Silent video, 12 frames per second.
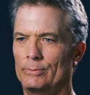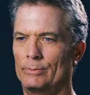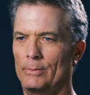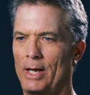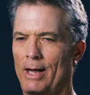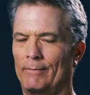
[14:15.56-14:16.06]

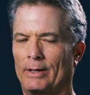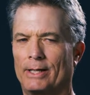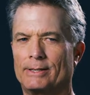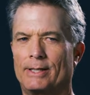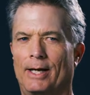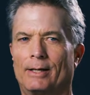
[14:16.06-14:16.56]
and have a
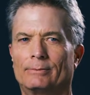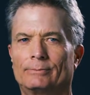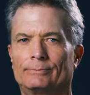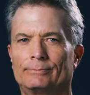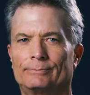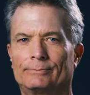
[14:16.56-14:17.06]
nice day.
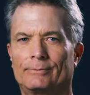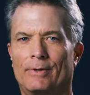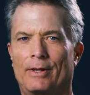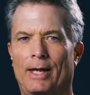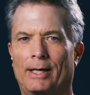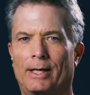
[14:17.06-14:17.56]

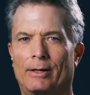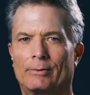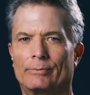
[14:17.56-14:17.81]
Thank you.